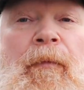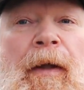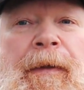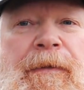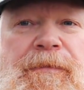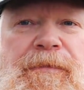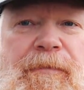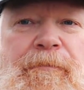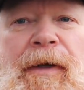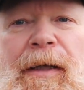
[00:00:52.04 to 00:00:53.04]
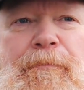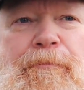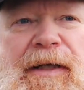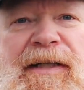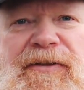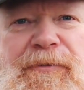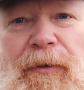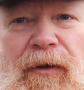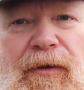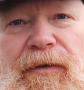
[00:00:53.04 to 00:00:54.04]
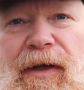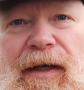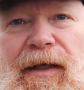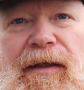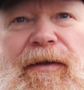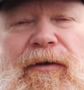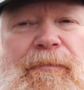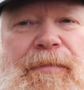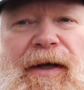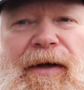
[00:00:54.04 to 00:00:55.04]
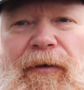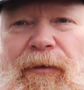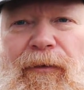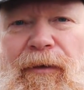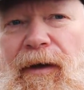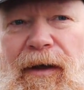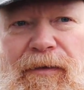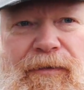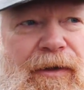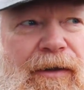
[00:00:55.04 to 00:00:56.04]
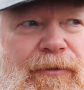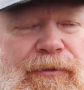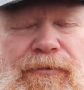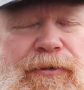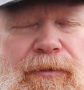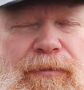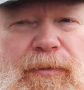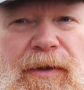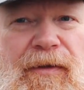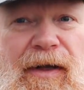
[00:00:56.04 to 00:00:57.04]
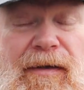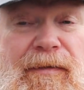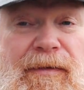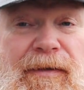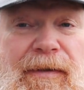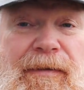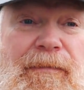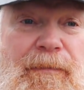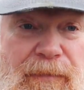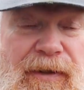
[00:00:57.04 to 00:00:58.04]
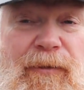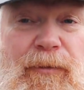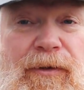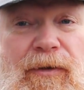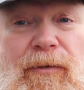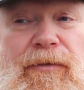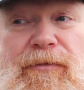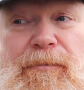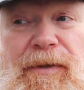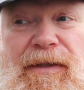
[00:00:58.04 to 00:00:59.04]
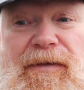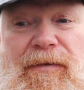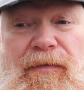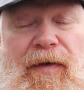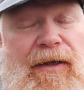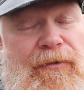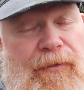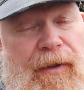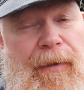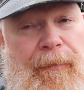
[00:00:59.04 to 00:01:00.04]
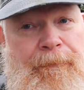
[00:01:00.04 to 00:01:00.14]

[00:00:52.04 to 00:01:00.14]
it's my benchmark that I compare all other outdoor stoves with, and that will also be the fact today.